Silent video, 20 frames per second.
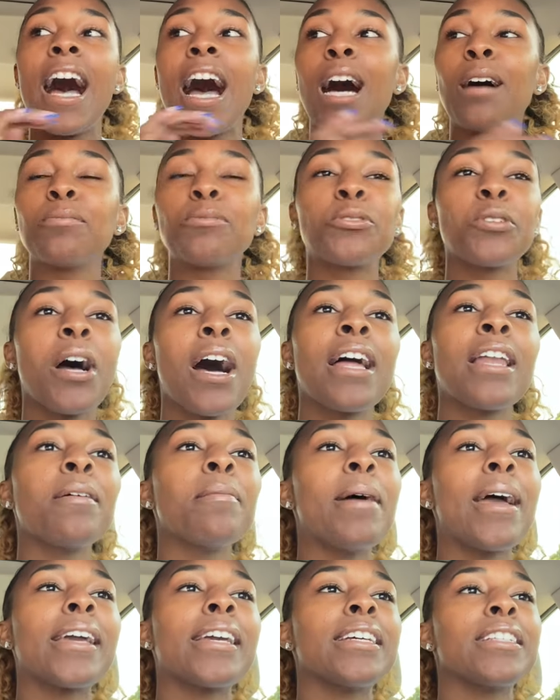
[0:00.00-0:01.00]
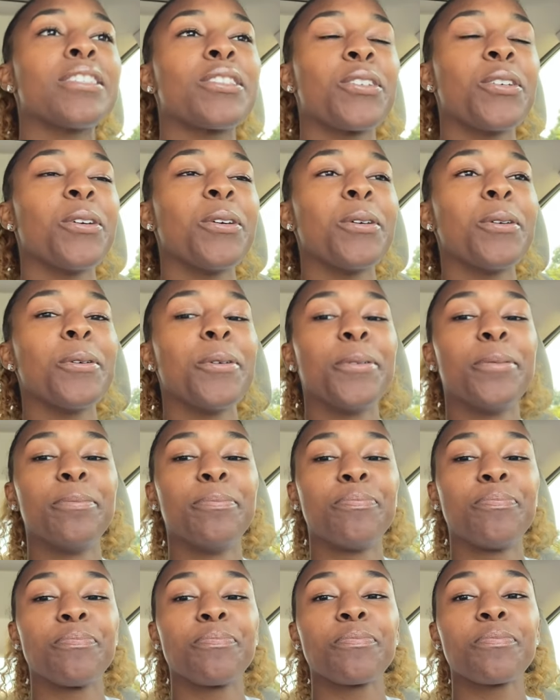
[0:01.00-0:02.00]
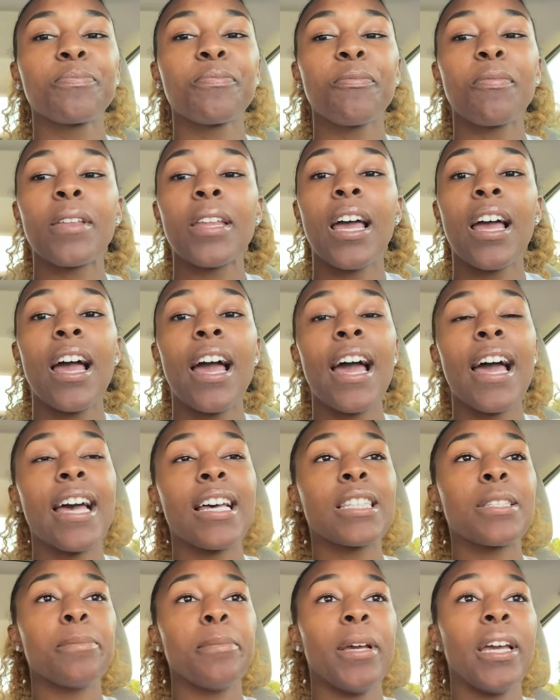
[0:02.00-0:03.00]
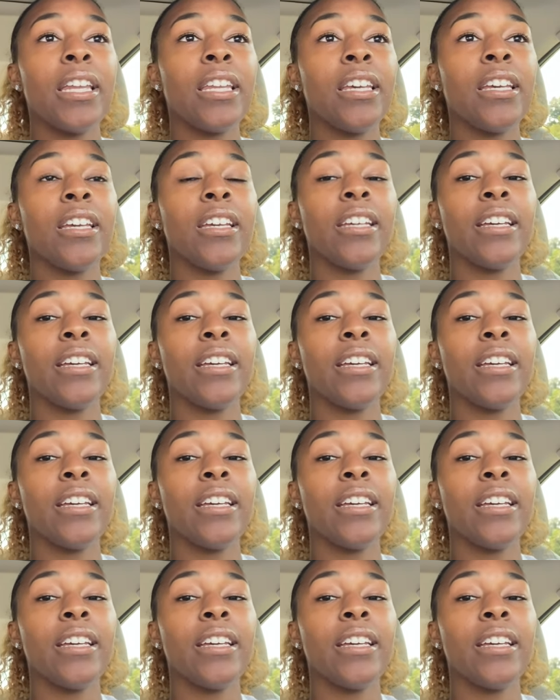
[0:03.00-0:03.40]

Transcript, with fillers: I'm trying to make it to as many